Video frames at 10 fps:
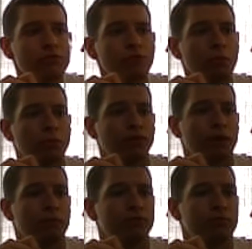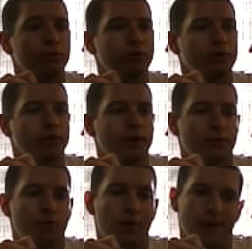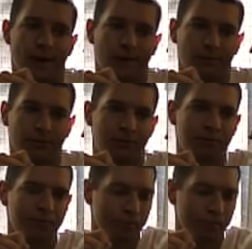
So per tablespoon, you're looking at 20 calories.